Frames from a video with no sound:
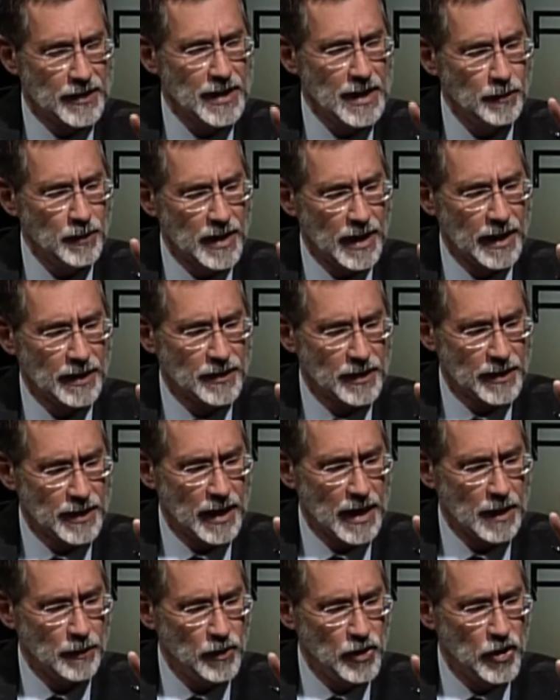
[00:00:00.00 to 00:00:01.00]
seemed that at the
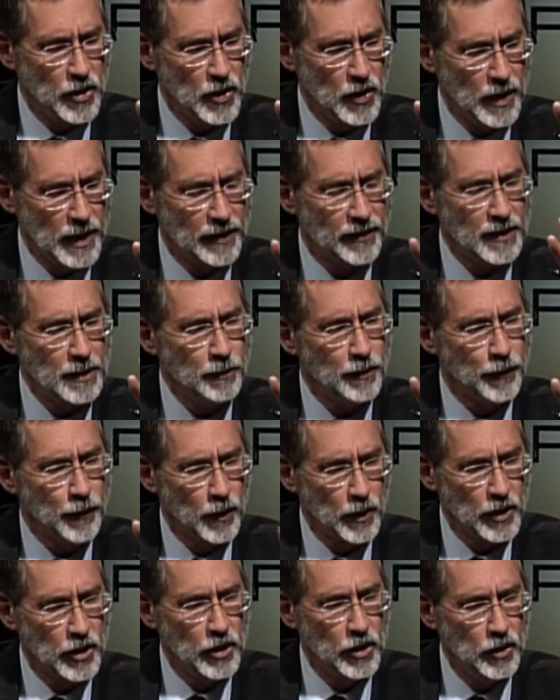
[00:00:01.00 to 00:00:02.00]
time, it seemed
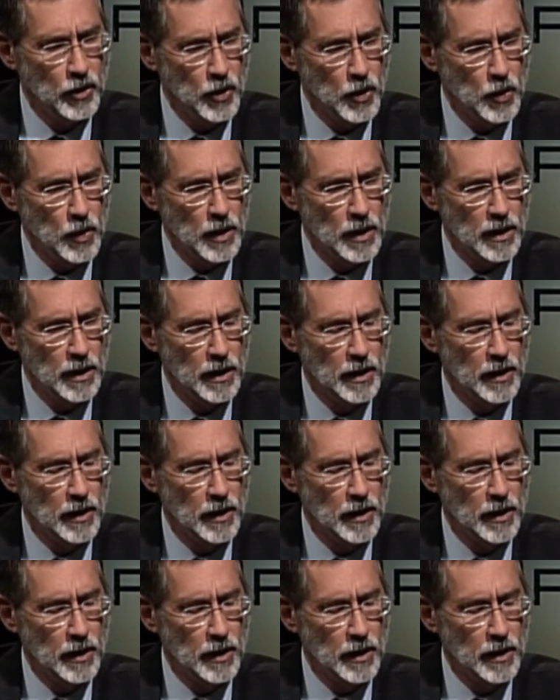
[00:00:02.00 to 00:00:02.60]
for you,